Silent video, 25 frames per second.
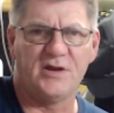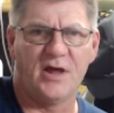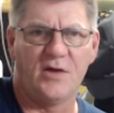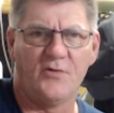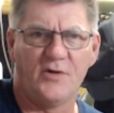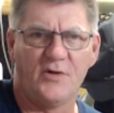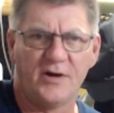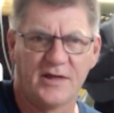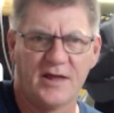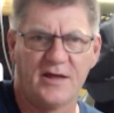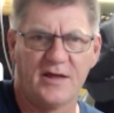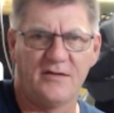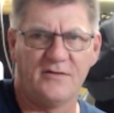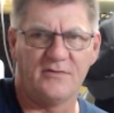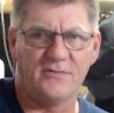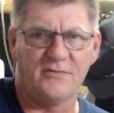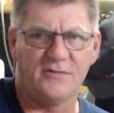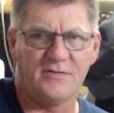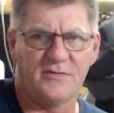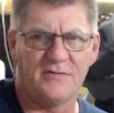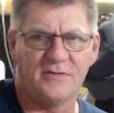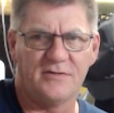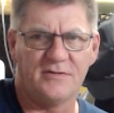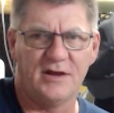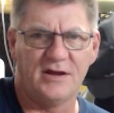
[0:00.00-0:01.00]
don't want to go
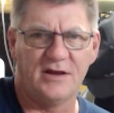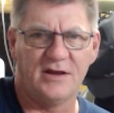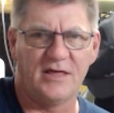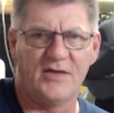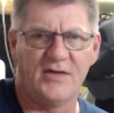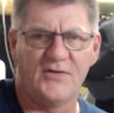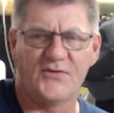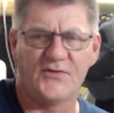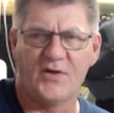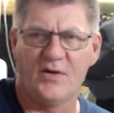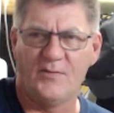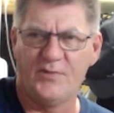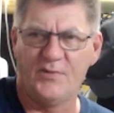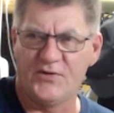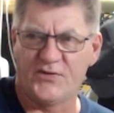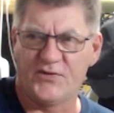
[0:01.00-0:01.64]
in those hobby